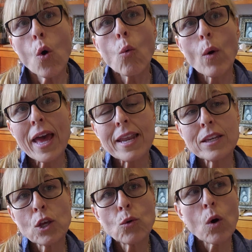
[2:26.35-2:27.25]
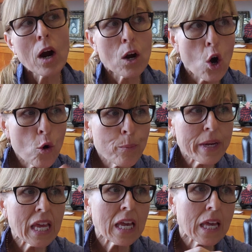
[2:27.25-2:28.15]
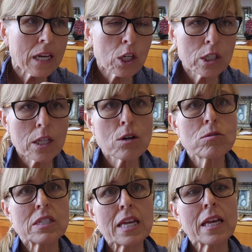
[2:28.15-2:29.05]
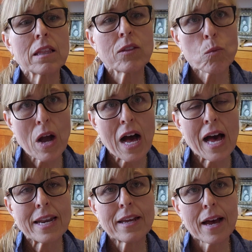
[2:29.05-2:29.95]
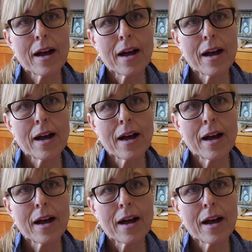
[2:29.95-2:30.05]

when you are opening and closing the rod,